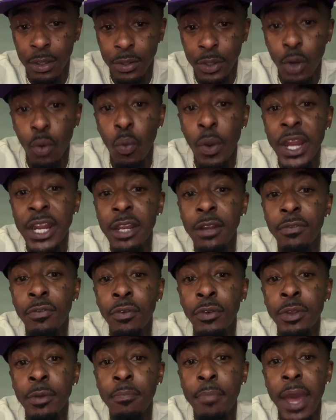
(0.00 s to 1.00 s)
They're waiting
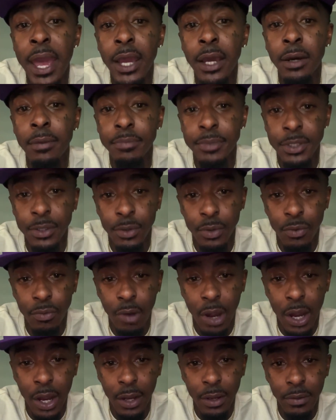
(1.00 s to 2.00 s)
for the backup to
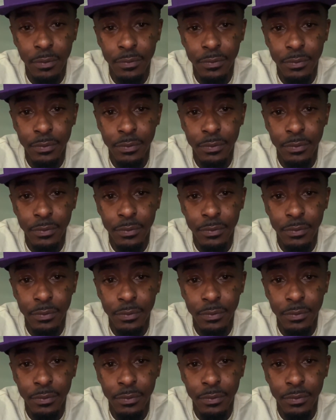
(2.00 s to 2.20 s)
arrive.